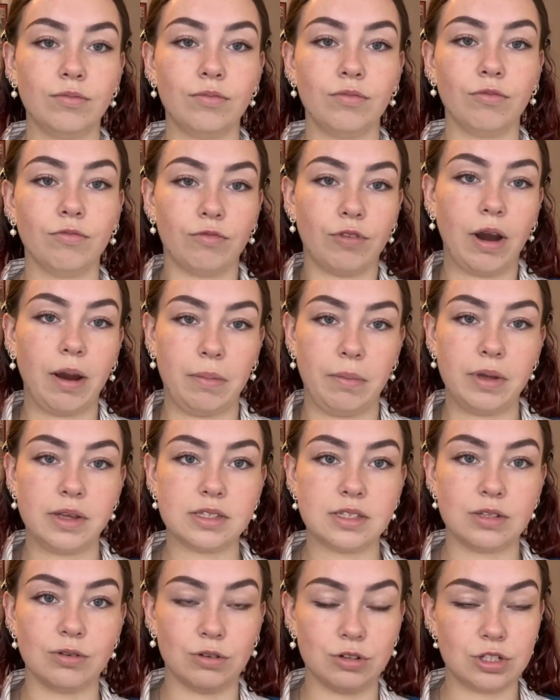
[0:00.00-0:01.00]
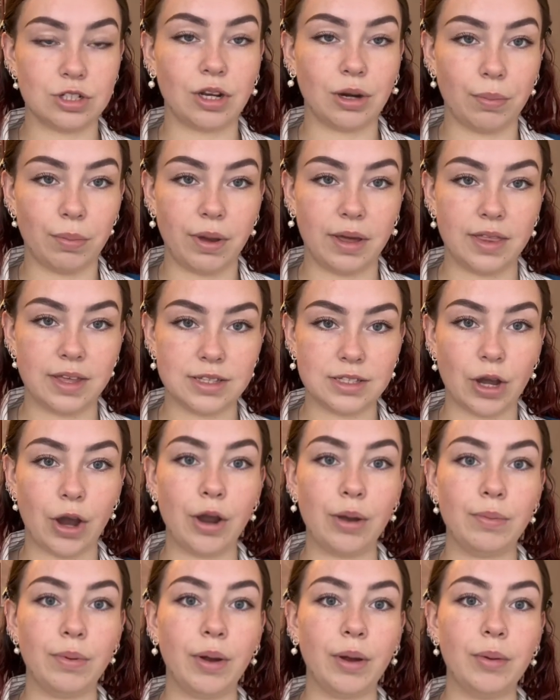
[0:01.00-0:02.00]
rib. It's not just gonna be this
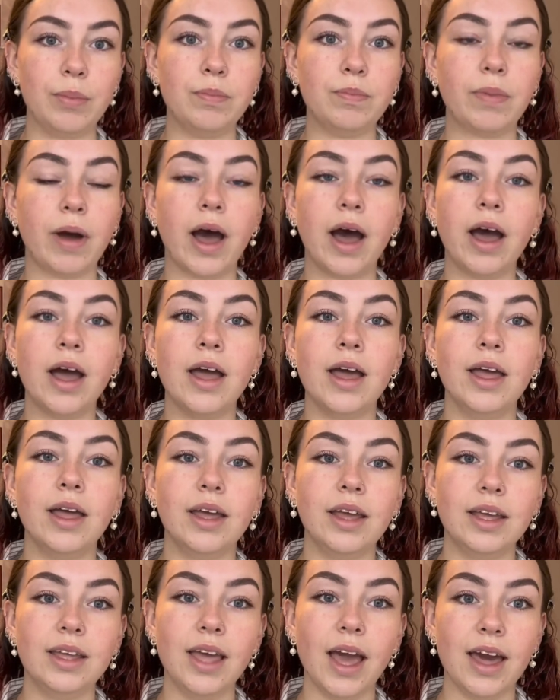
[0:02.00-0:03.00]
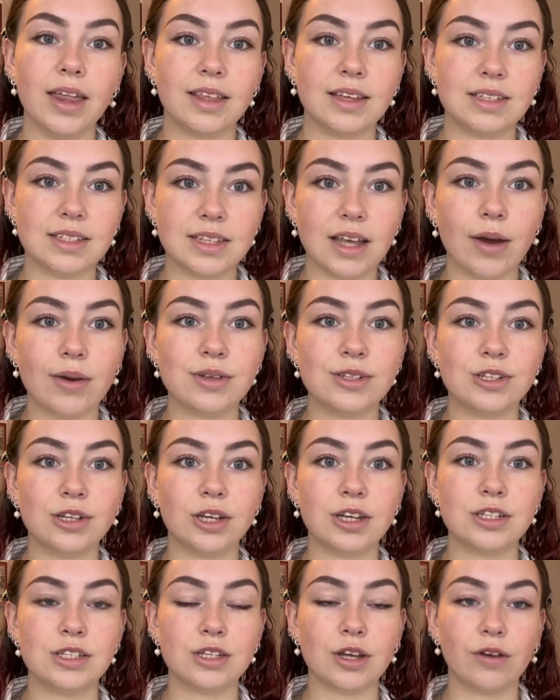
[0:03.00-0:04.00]
open, but yeah, this is how it's
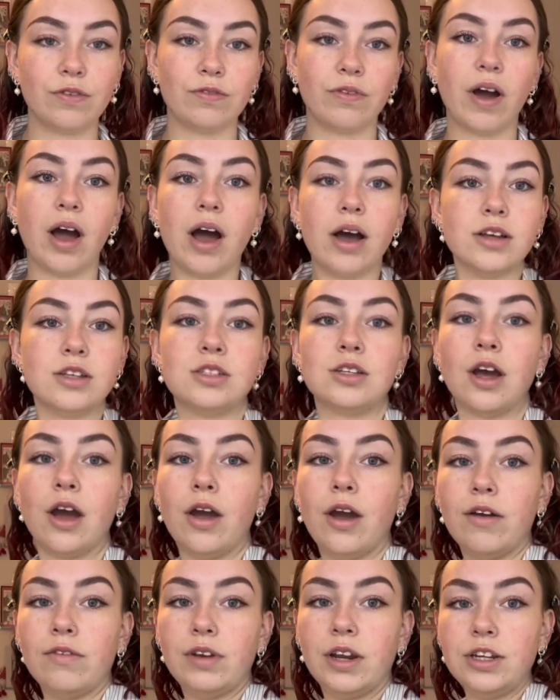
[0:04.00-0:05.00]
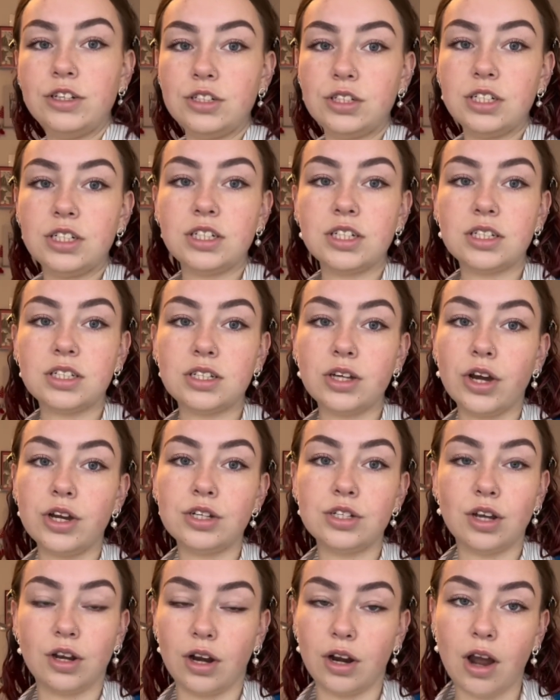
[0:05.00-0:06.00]
looking so far. So I've literally just started
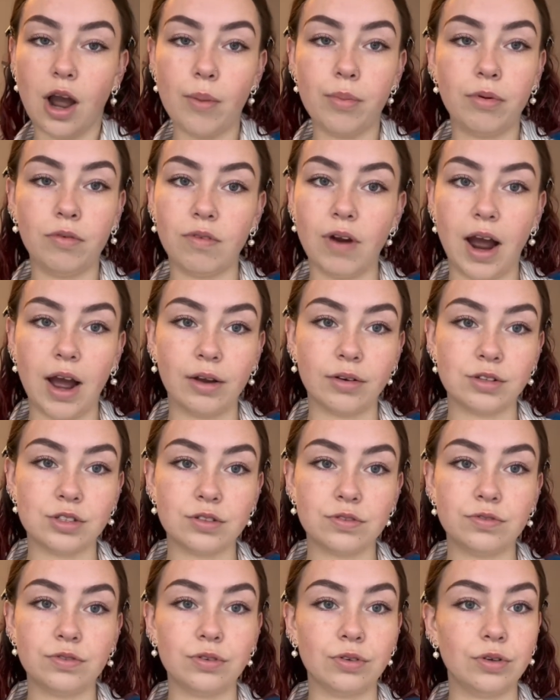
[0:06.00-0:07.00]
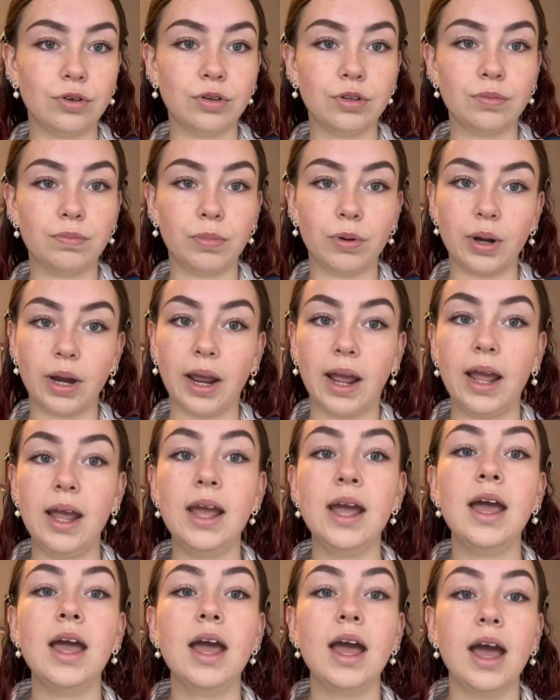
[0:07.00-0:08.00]
doing a couple rounds for the
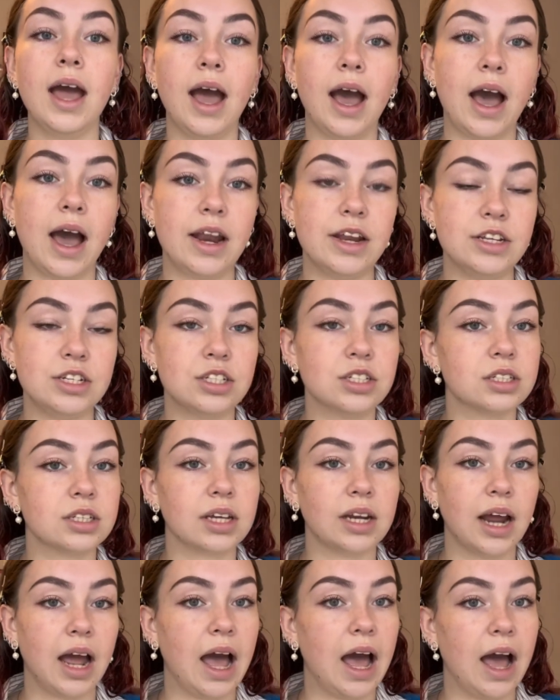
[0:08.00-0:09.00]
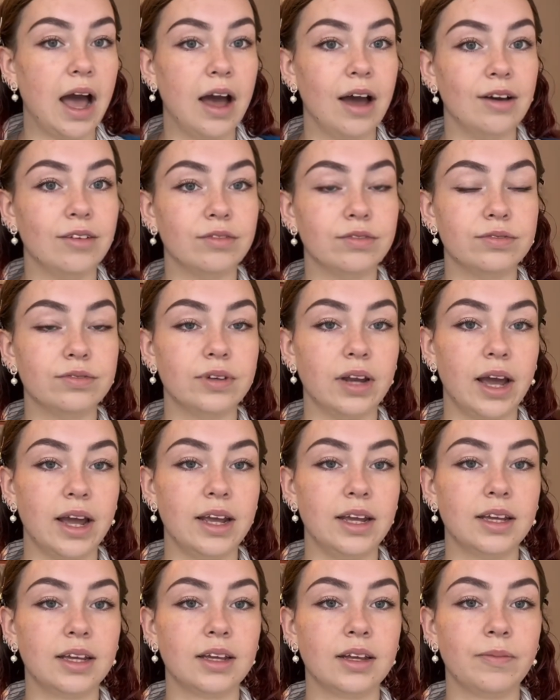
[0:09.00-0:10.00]
body, and it's just gonna have
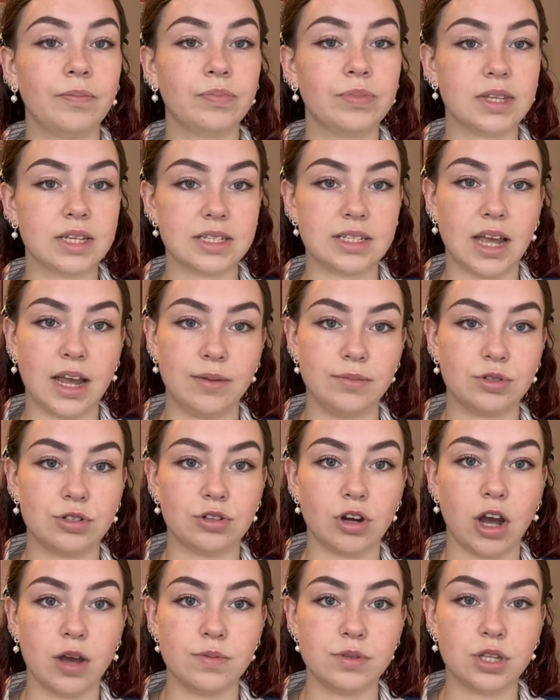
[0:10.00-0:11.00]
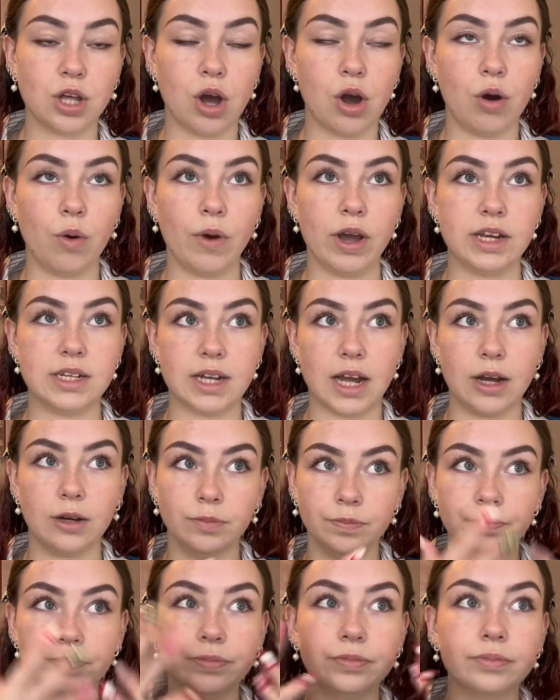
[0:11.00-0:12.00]
like the same stripes the whole way down,